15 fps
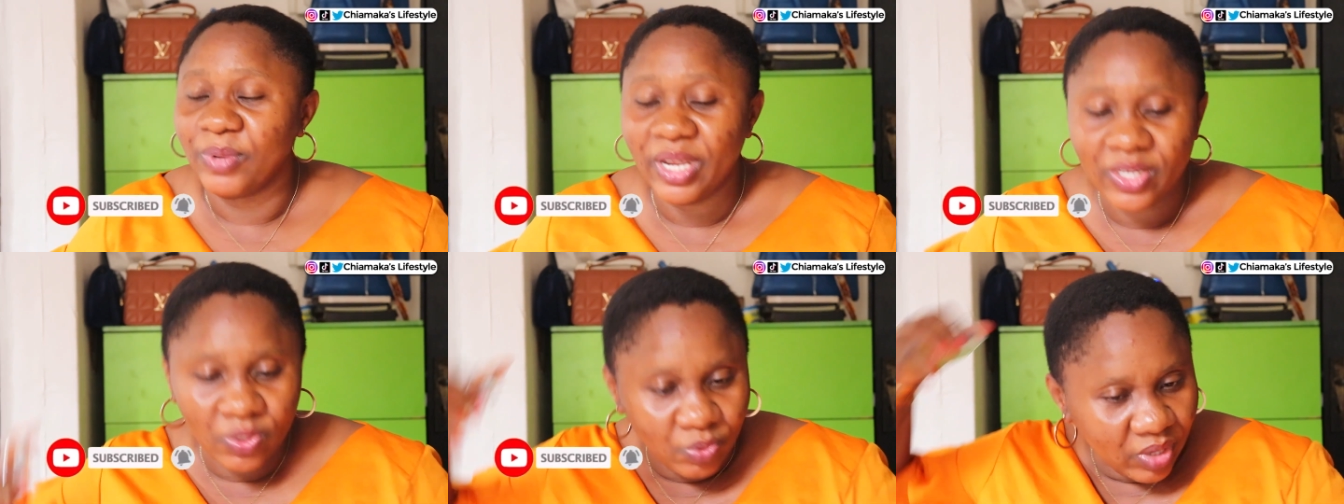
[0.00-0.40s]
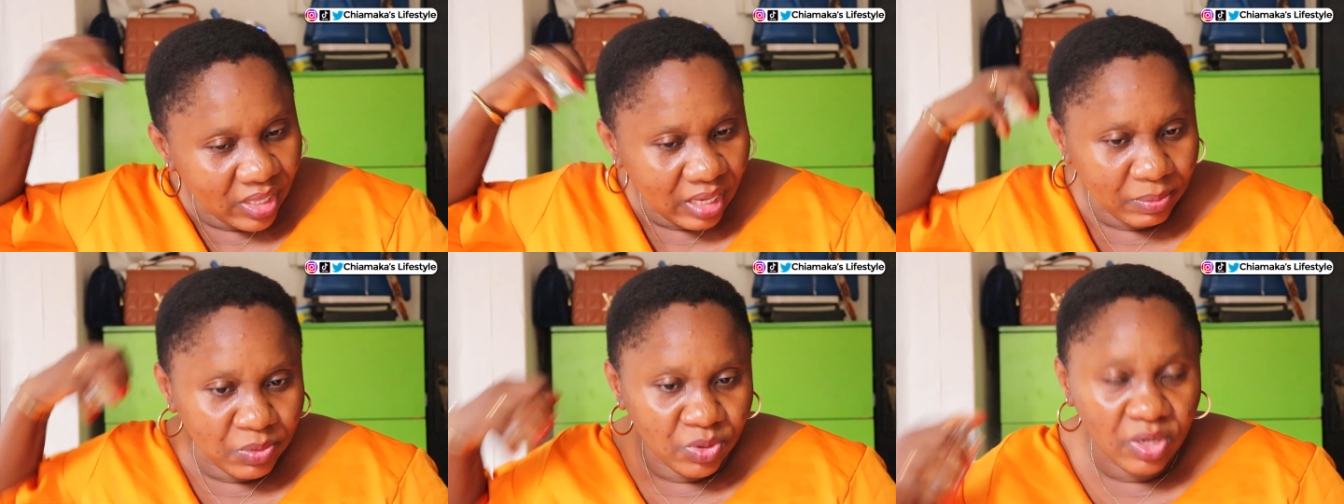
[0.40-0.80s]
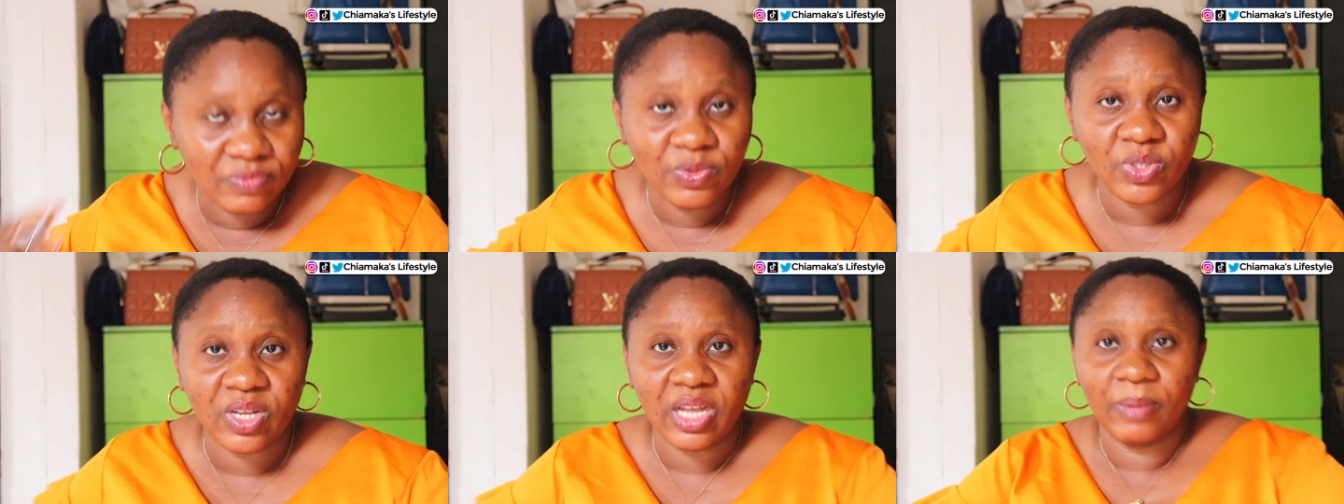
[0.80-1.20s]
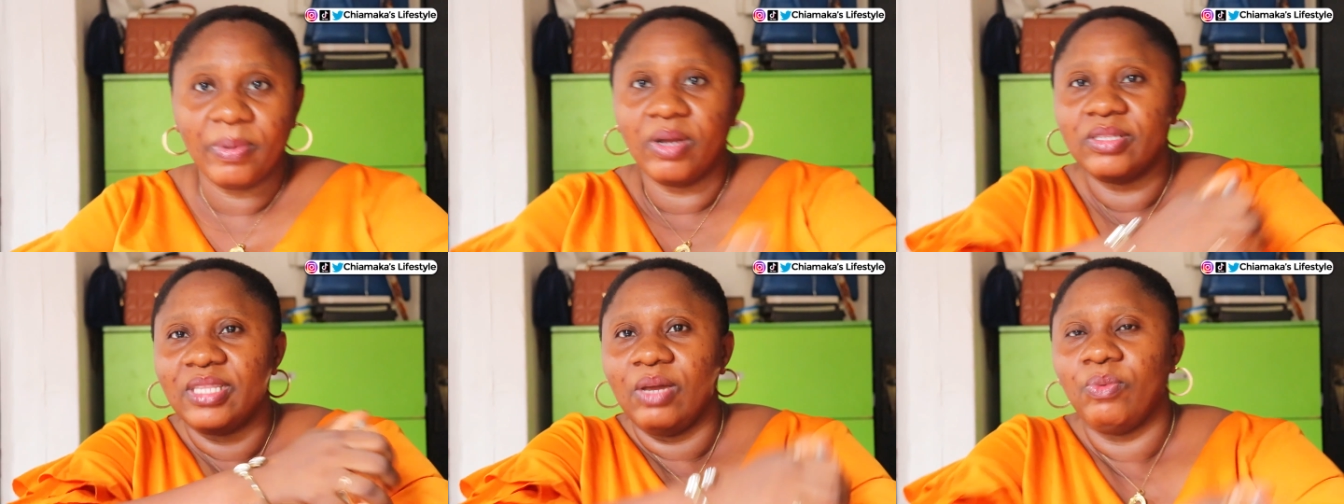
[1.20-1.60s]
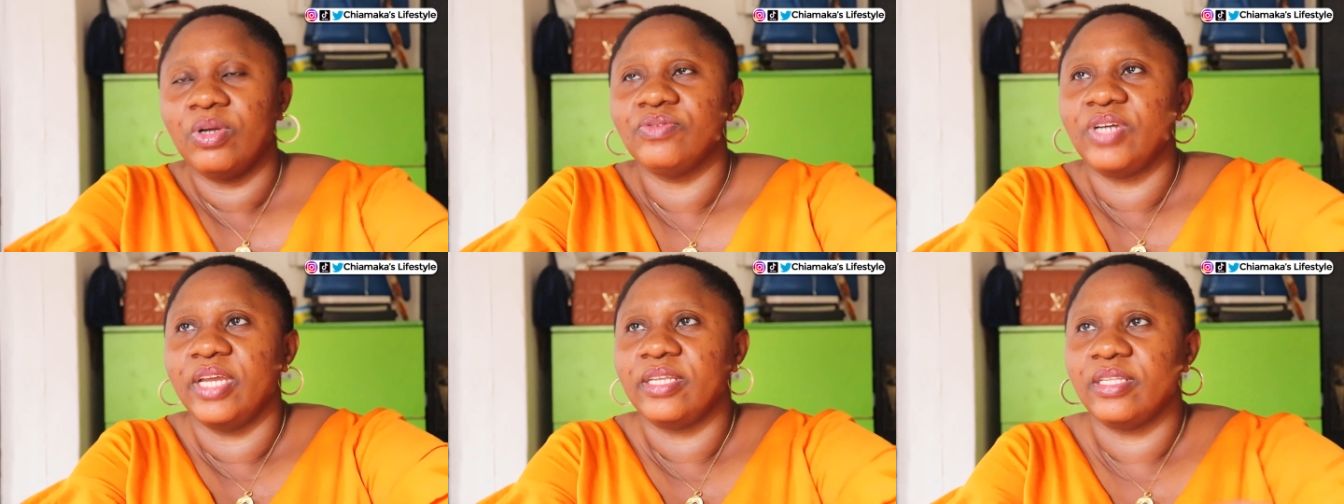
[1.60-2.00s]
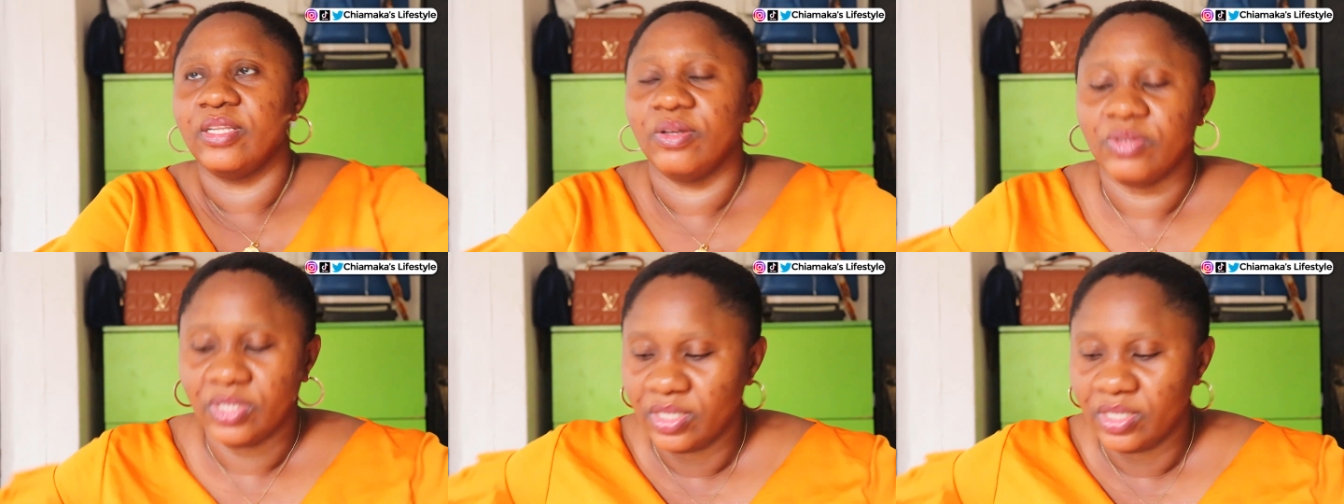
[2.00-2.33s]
but anyway, let me not even talk about that one right now.